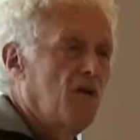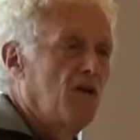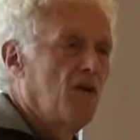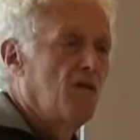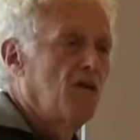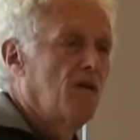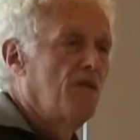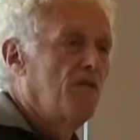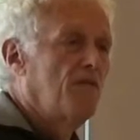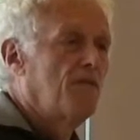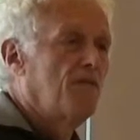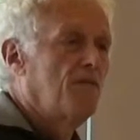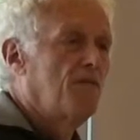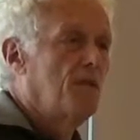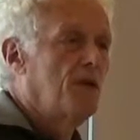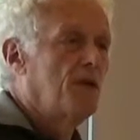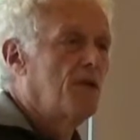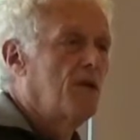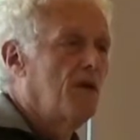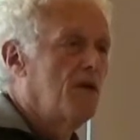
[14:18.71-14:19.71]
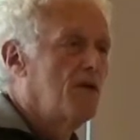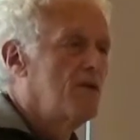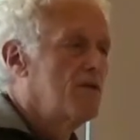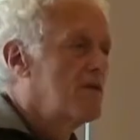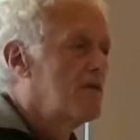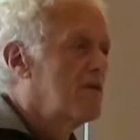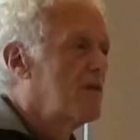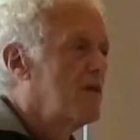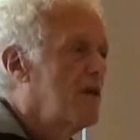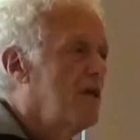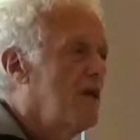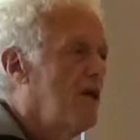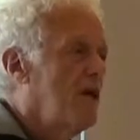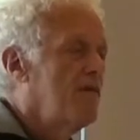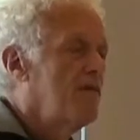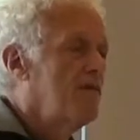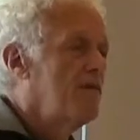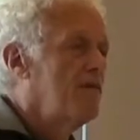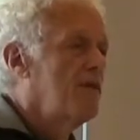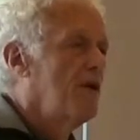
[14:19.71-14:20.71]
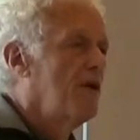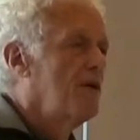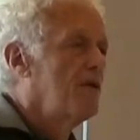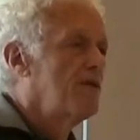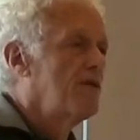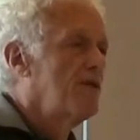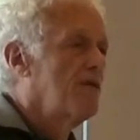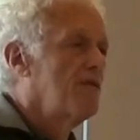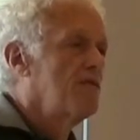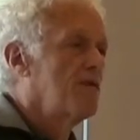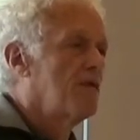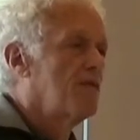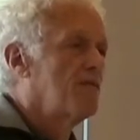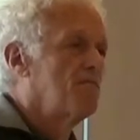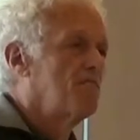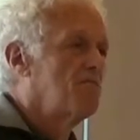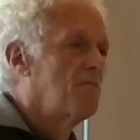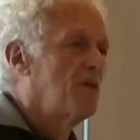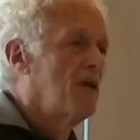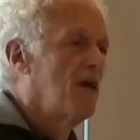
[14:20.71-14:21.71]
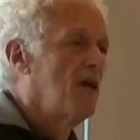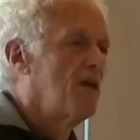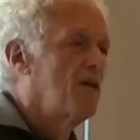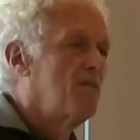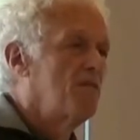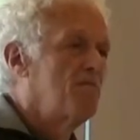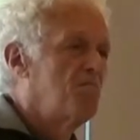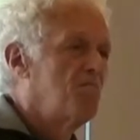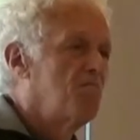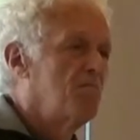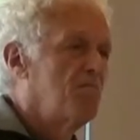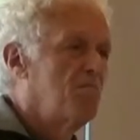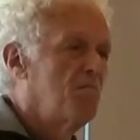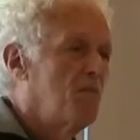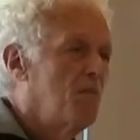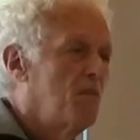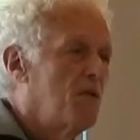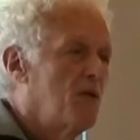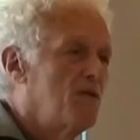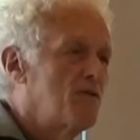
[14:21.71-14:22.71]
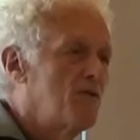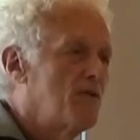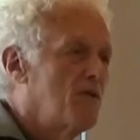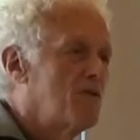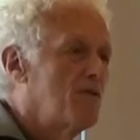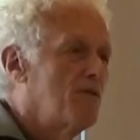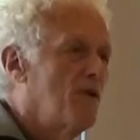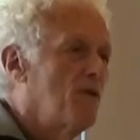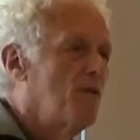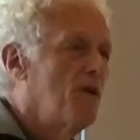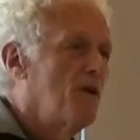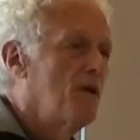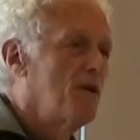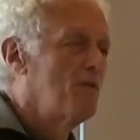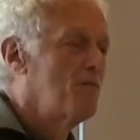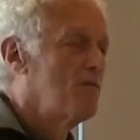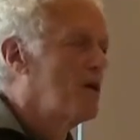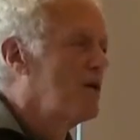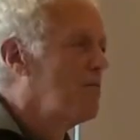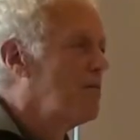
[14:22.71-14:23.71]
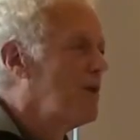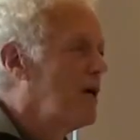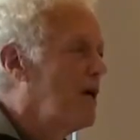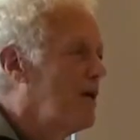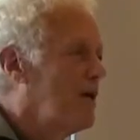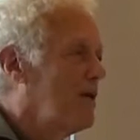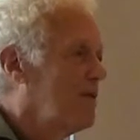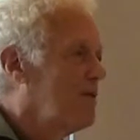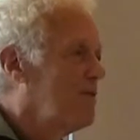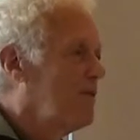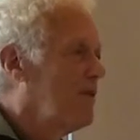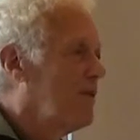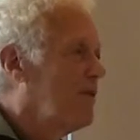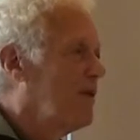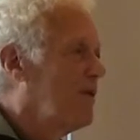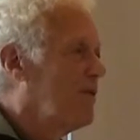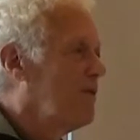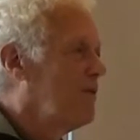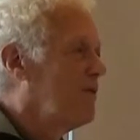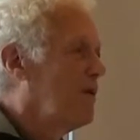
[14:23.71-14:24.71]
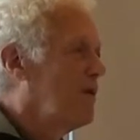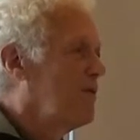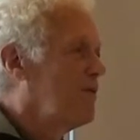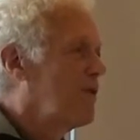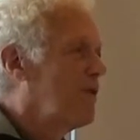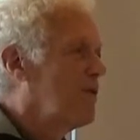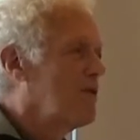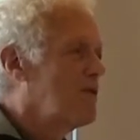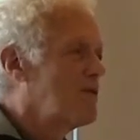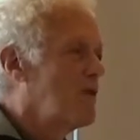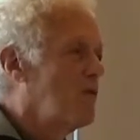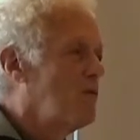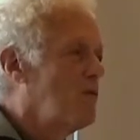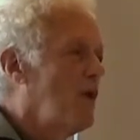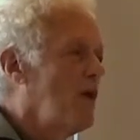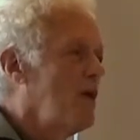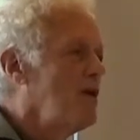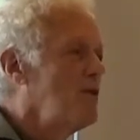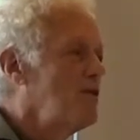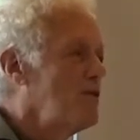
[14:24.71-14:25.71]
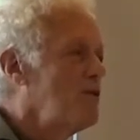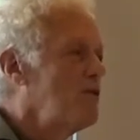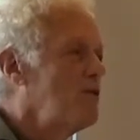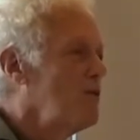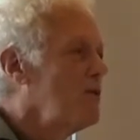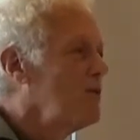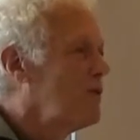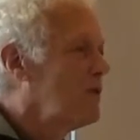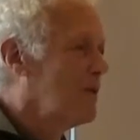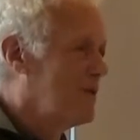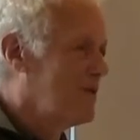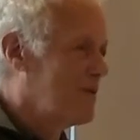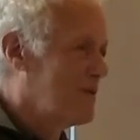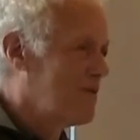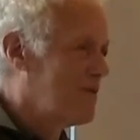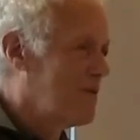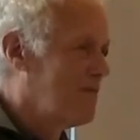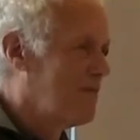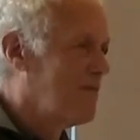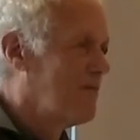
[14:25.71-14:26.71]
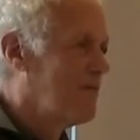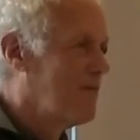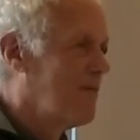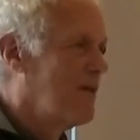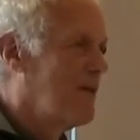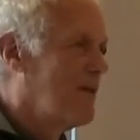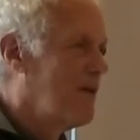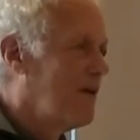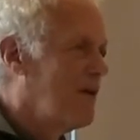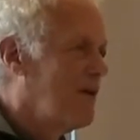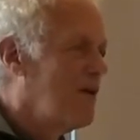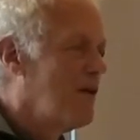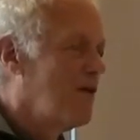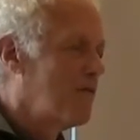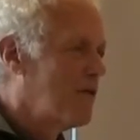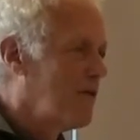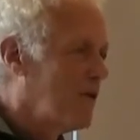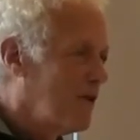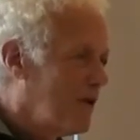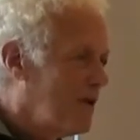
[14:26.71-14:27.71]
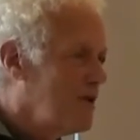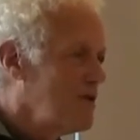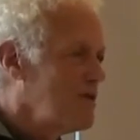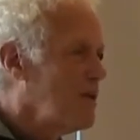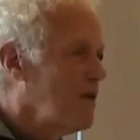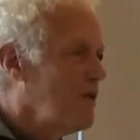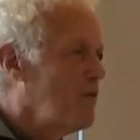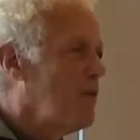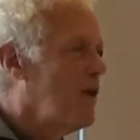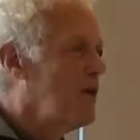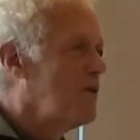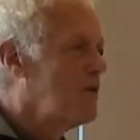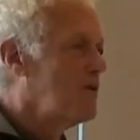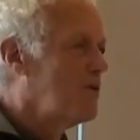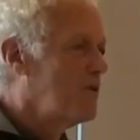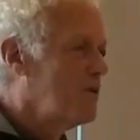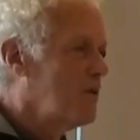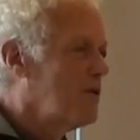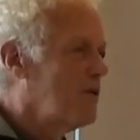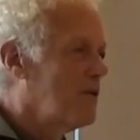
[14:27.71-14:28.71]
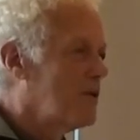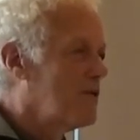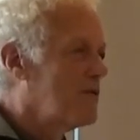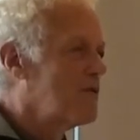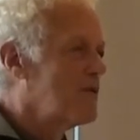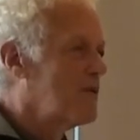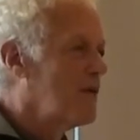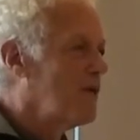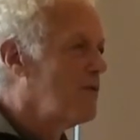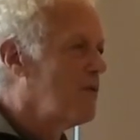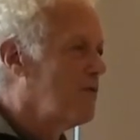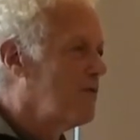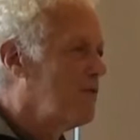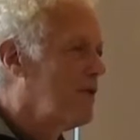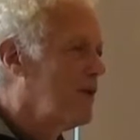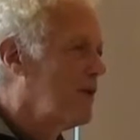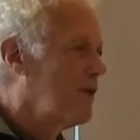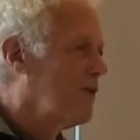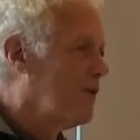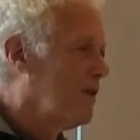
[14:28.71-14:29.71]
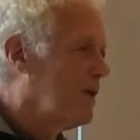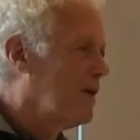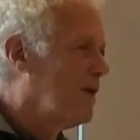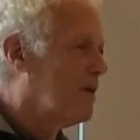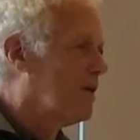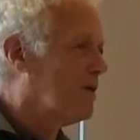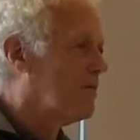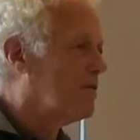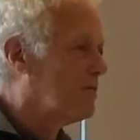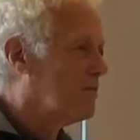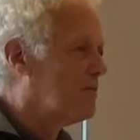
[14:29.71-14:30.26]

going to live because they have young children, and there's just no argument about it. You know, if there is a way to do this, if there is a way to do this, they will figure it out.